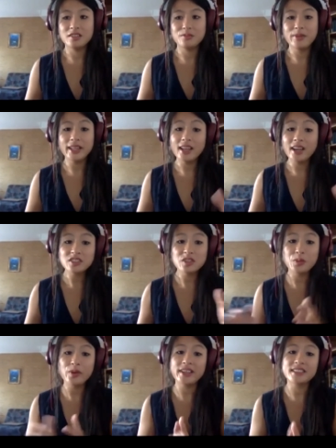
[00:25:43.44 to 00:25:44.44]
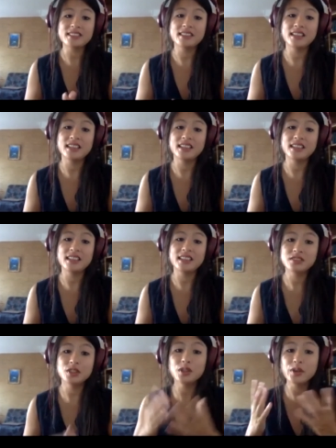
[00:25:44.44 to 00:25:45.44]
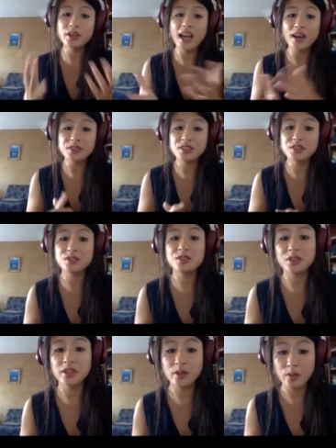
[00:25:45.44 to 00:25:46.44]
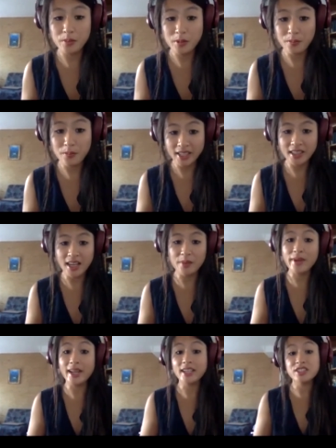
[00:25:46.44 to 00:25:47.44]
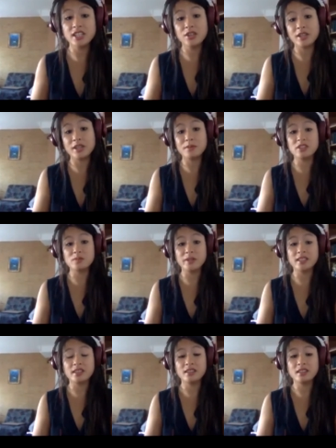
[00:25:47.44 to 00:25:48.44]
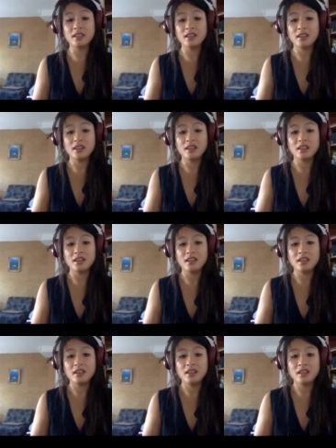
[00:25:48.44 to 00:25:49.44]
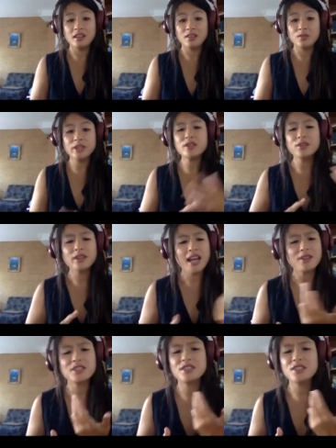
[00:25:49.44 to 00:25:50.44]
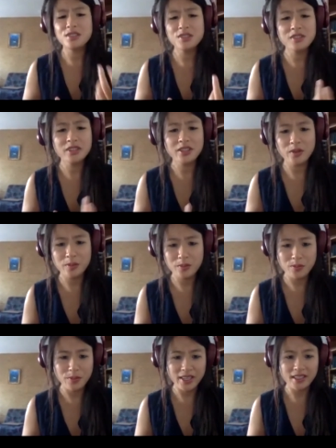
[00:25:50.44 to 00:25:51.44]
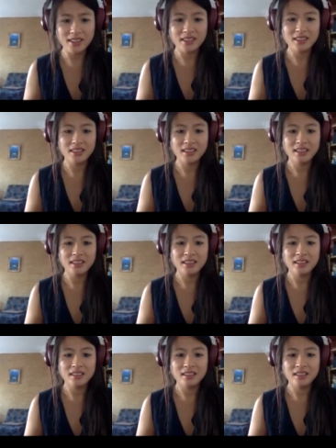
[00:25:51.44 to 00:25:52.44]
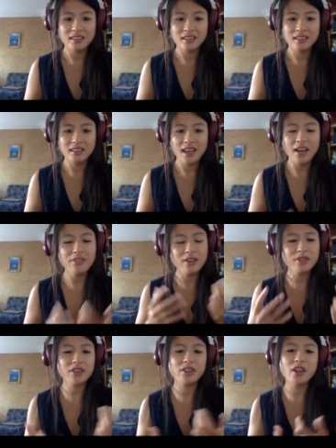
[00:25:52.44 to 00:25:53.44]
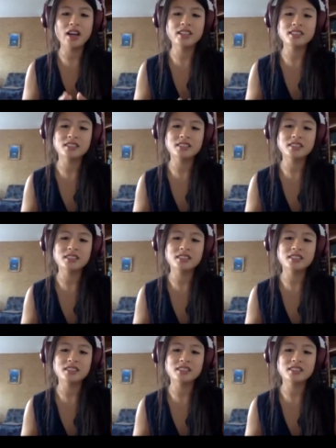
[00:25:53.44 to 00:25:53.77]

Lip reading: My last 2 points is to learn how to use your equipment better and managing your emails better. When you learn how to use your equipment better, have you ever thought